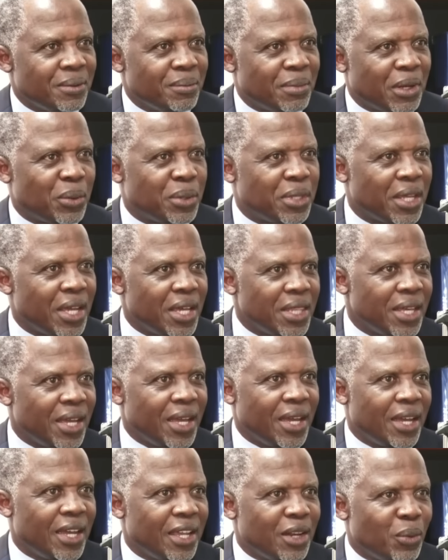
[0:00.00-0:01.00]
But on the other
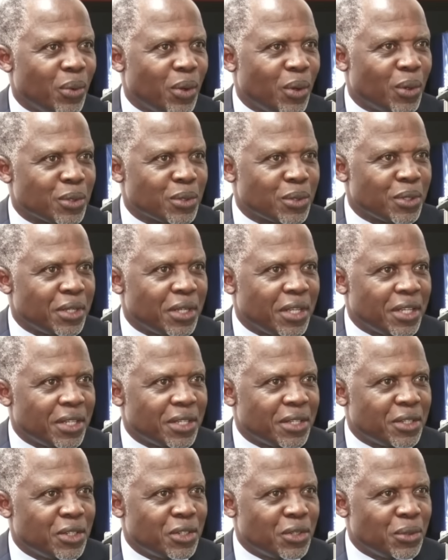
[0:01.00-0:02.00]
hand, we also
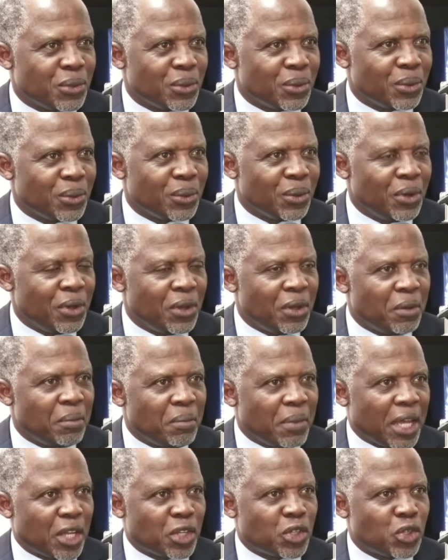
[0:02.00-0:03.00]
need to
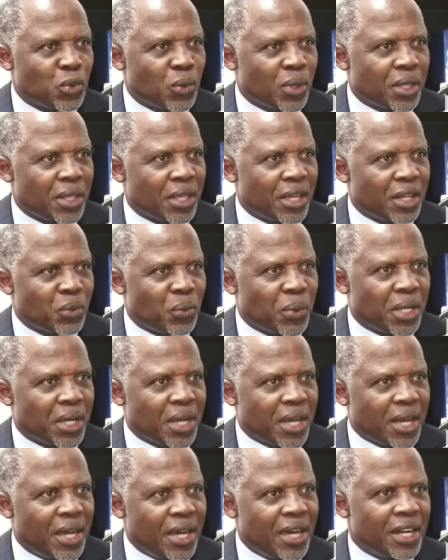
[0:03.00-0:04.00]
make sure that we
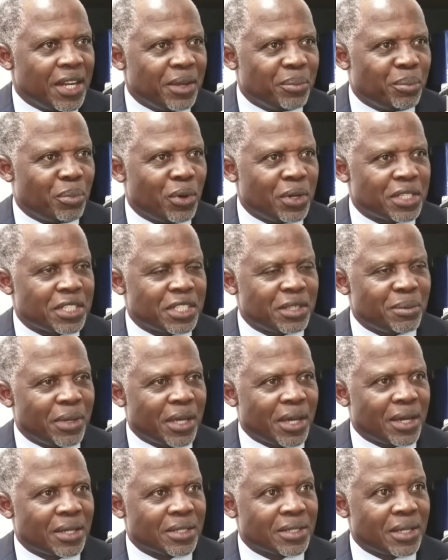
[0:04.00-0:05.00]
carry
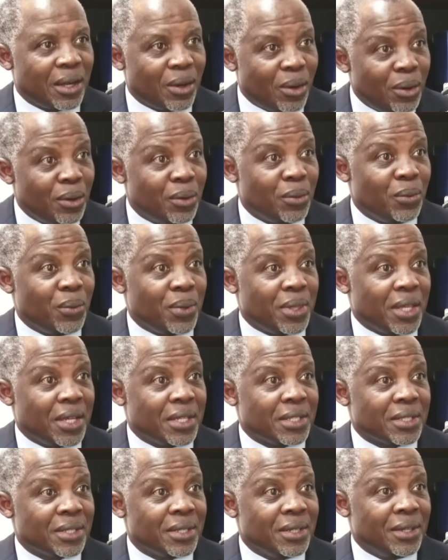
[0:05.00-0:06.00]
policymakers along with
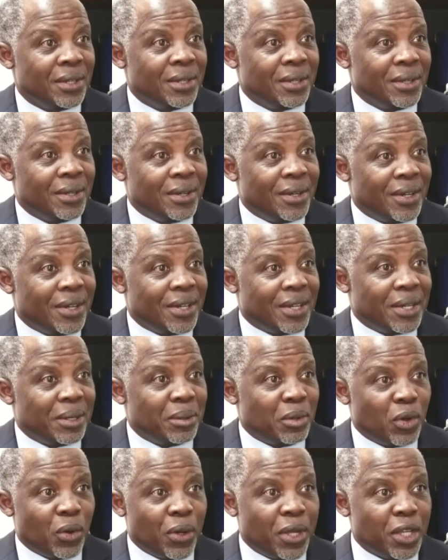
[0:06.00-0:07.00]
us,
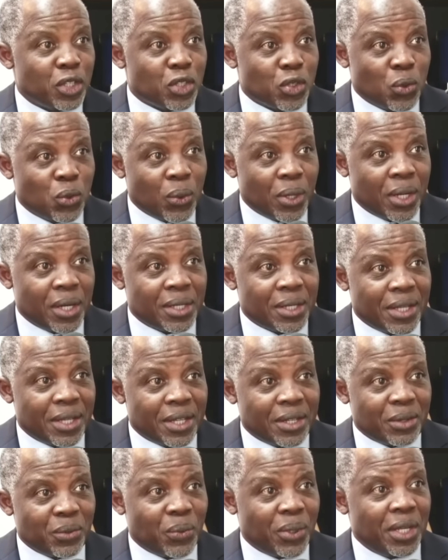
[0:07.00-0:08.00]
knowing too well
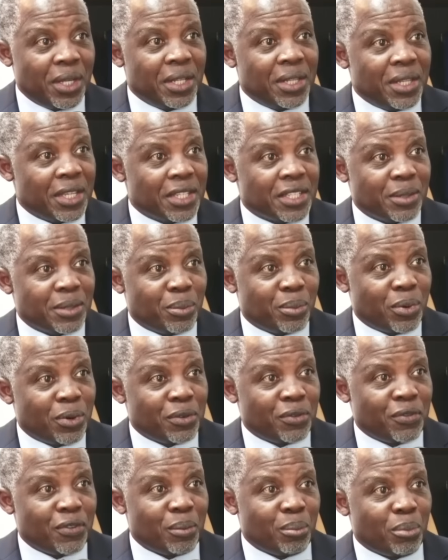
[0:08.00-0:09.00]
that we need their
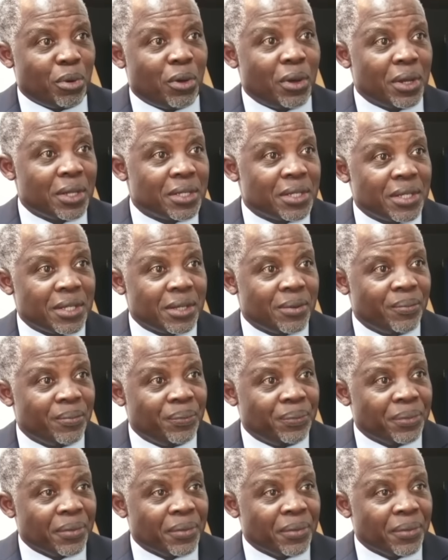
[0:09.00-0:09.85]
support from policy